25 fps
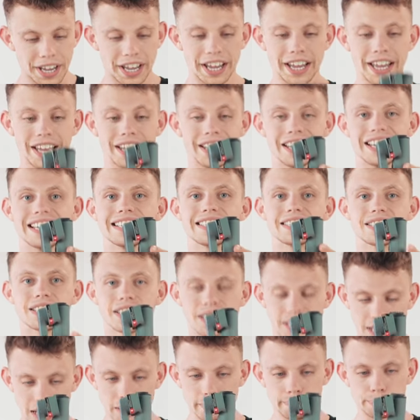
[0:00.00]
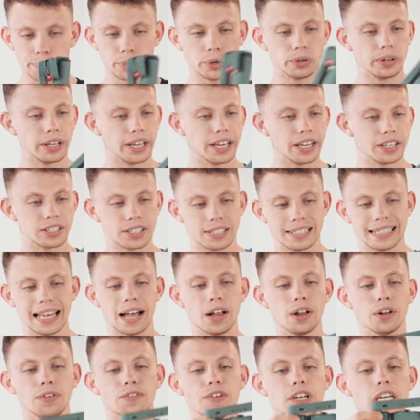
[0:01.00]
here is the gimbal
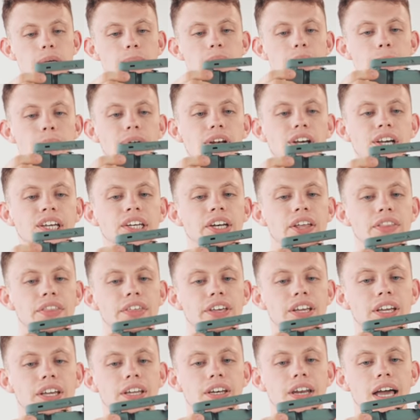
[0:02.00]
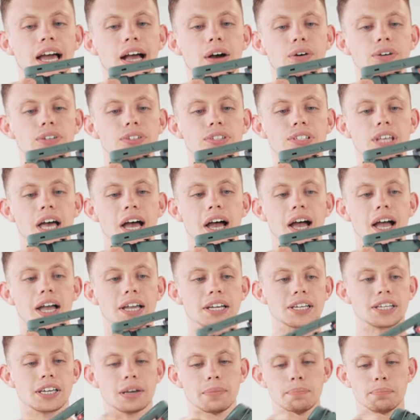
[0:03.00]
itself. And you may be looking at thinking, how is that a
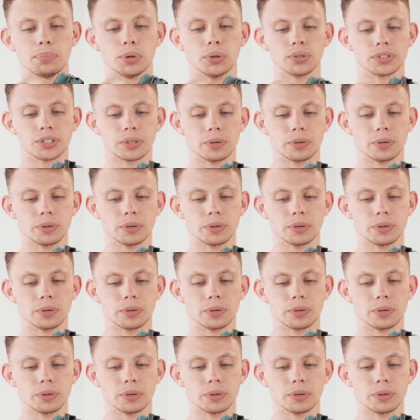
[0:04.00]
gimbal?